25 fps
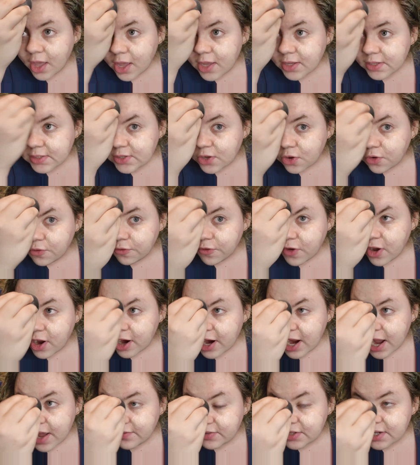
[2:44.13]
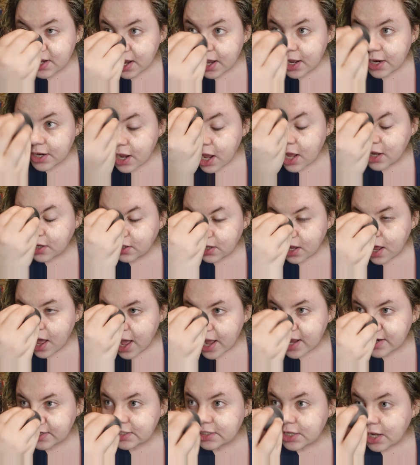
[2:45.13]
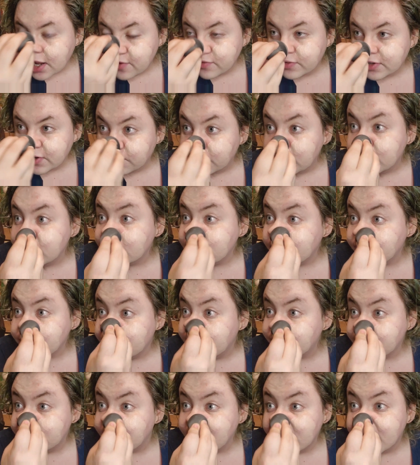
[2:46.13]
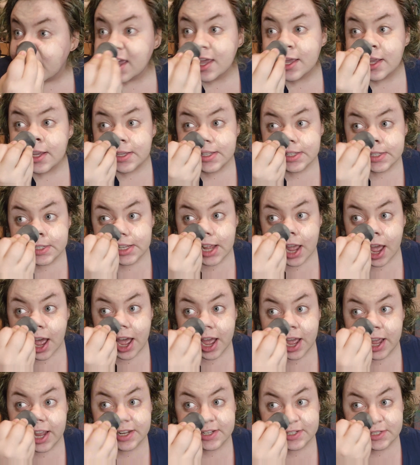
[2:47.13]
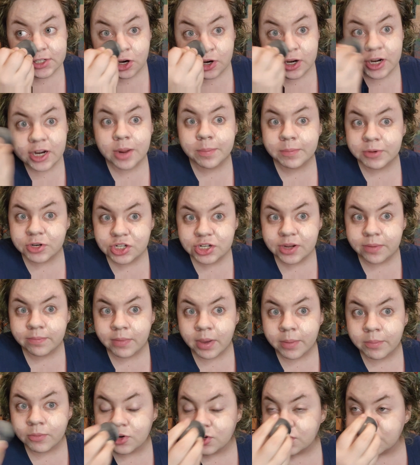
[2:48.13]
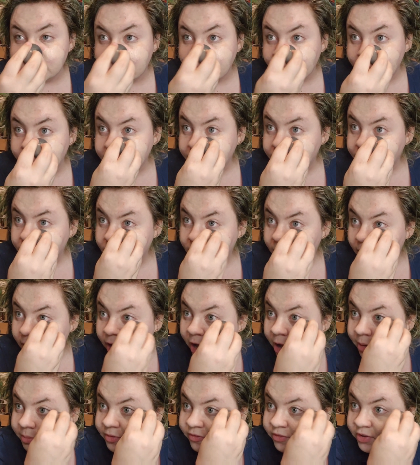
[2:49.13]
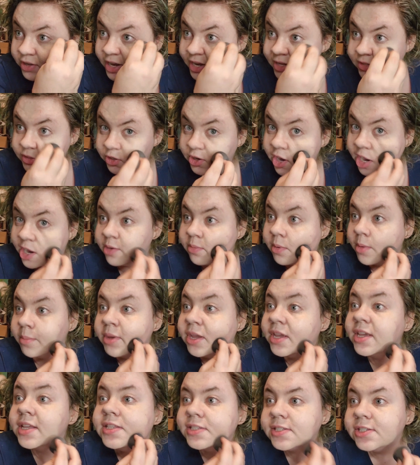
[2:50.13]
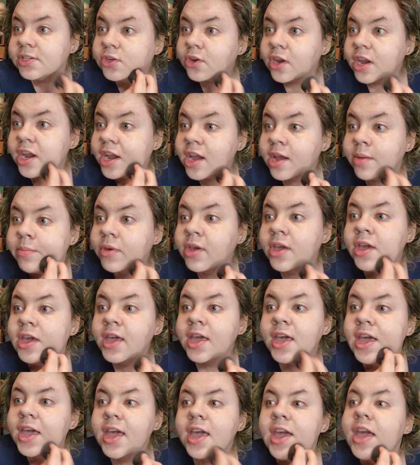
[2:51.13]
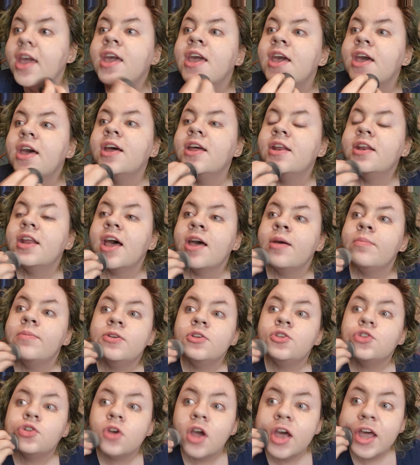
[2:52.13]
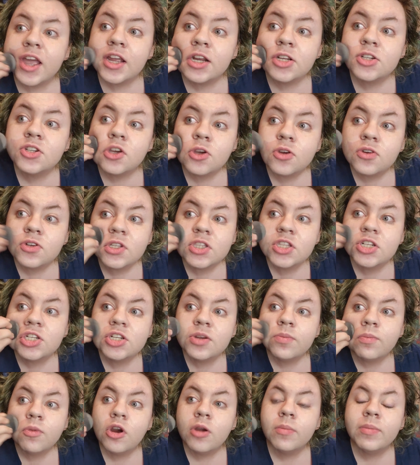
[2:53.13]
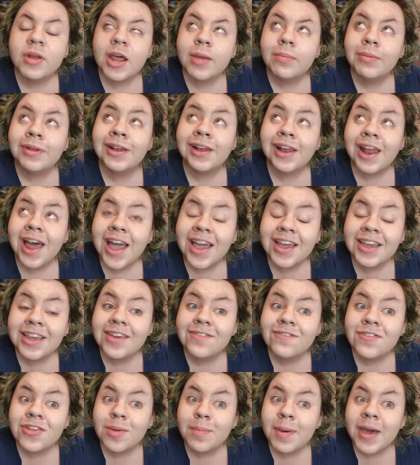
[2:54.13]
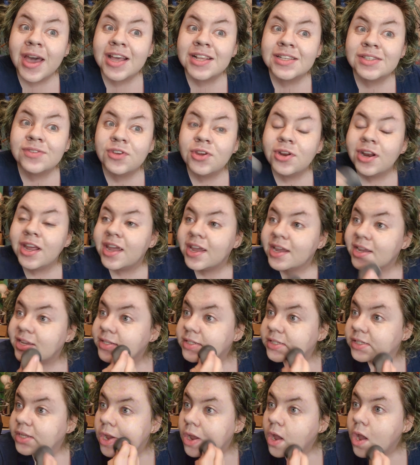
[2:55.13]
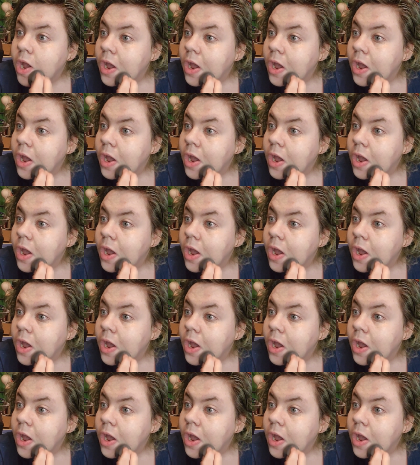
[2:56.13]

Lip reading: So far I've done a lot of different things. I started up a gym membership, if you guys are caught up on my Instagram, and I've been trying to go to the gym more, but I've been lacking for the past few days.